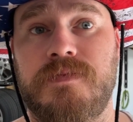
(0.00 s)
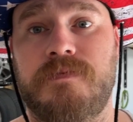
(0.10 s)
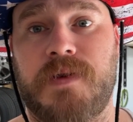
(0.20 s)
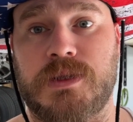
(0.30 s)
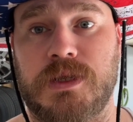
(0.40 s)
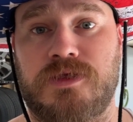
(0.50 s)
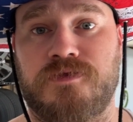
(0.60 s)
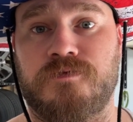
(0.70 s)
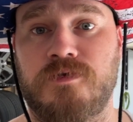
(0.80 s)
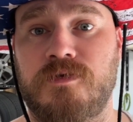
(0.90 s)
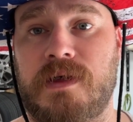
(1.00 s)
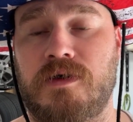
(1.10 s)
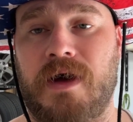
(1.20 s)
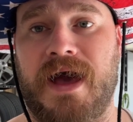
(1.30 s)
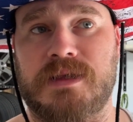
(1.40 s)
basically through my
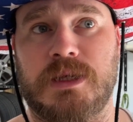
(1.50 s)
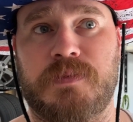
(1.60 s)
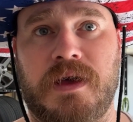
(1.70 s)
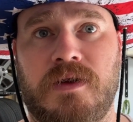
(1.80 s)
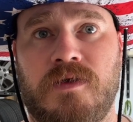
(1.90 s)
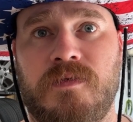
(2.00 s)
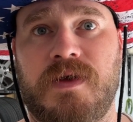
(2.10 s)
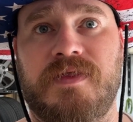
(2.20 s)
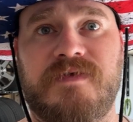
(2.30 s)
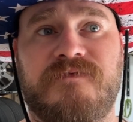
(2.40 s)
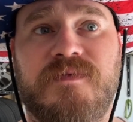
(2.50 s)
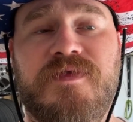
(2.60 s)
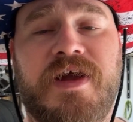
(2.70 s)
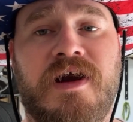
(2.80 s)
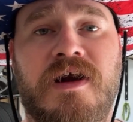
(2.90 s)
little access panel, and then from
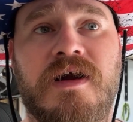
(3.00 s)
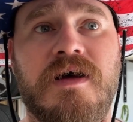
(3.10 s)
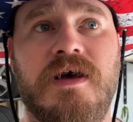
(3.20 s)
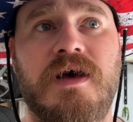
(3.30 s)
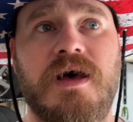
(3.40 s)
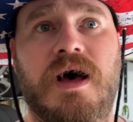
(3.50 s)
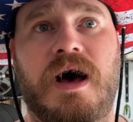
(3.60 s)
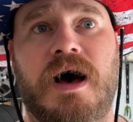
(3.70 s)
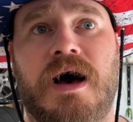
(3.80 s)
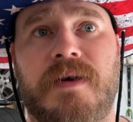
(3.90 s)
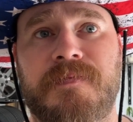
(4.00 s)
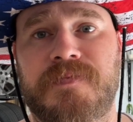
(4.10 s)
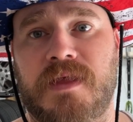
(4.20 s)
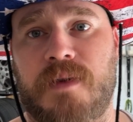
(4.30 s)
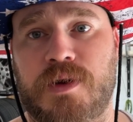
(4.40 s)
there,
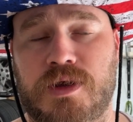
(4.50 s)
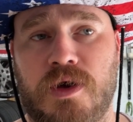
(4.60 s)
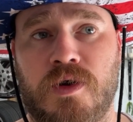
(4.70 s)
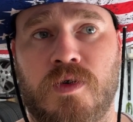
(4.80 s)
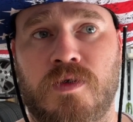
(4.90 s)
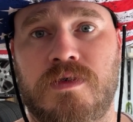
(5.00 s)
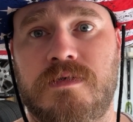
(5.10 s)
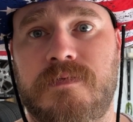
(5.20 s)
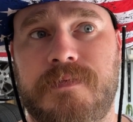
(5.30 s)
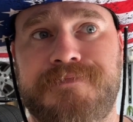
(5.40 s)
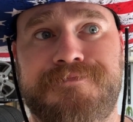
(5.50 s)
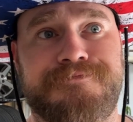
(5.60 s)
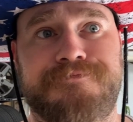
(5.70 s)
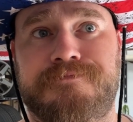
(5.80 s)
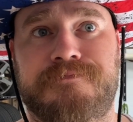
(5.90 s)
I'm gonna go
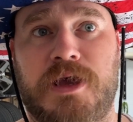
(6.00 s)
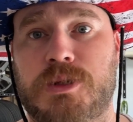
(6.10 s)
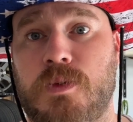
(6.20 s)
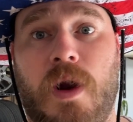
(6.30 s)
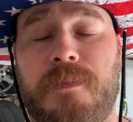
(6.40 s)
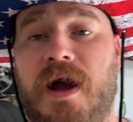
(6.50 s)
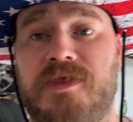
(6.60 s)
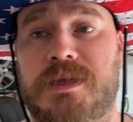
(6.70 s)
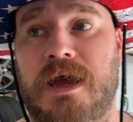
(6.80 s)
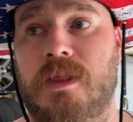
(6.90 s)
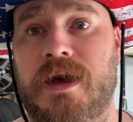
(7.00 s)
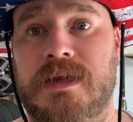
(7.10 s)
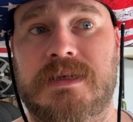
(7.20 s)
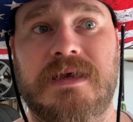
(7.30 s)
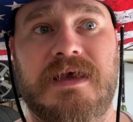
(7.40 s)
basically right behind the tail
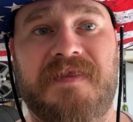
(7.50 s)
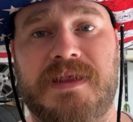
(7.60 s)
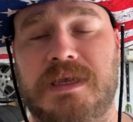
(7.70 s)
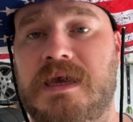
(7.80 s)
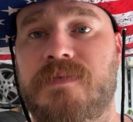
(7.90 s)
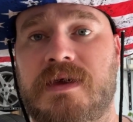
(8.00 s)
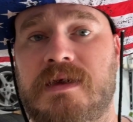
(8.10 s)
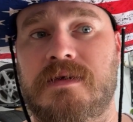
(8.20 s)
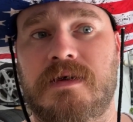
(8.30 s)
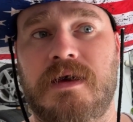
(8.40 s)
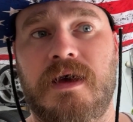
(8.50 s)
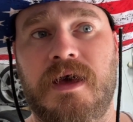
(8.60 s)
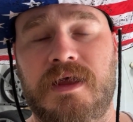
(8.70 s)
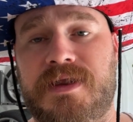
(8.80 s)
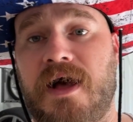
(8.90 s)
light, and that's gonna get me
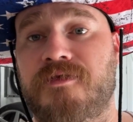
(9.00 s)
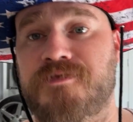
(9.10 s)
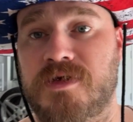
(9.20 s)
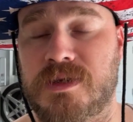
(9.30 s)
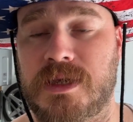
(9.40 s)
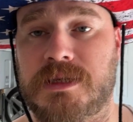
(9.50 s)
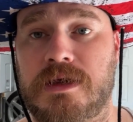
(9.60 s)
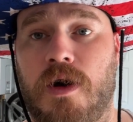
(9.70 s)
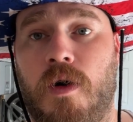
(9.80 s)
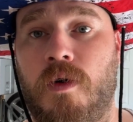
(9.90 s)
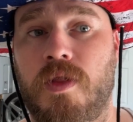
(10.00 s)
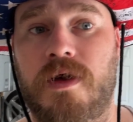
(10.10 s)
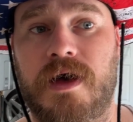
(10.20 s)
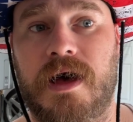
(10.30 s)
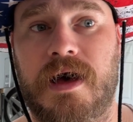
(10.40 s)
down through the existing hole
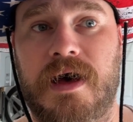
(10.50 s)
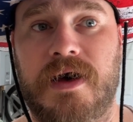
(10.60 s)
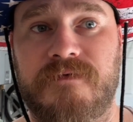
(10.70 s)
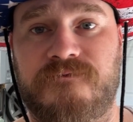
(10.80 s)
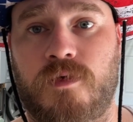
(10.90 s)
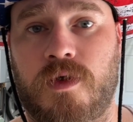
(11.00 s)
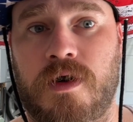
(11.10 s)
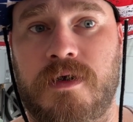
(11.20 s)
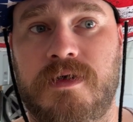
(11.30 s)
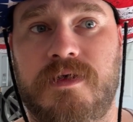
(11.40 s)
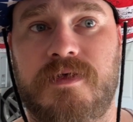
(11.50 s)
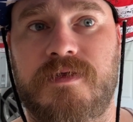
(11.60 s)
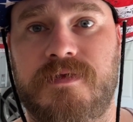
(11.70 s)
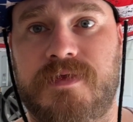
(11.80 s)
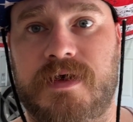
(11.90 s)
for
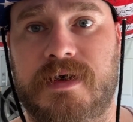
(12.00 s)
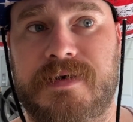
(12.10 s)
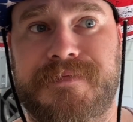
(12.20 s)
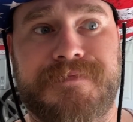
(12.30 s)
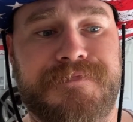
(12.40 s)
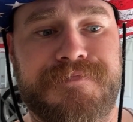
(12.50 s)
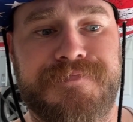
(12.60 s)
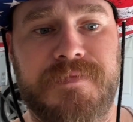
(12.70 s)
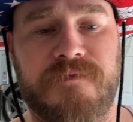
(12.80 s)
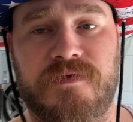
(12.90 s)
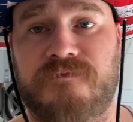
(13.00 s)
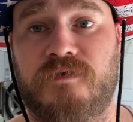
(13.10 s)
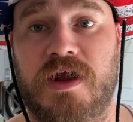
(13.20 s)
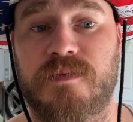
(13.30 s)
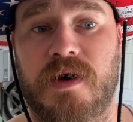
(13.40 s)
the
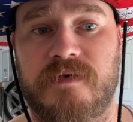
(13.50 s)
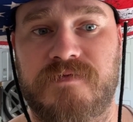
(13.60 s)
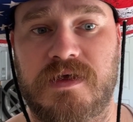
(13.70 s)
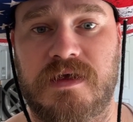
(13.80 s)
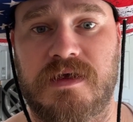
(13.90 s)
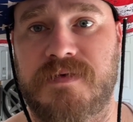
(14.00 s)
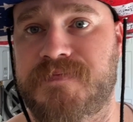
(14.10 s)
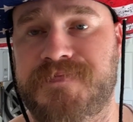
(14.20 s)
frame of the,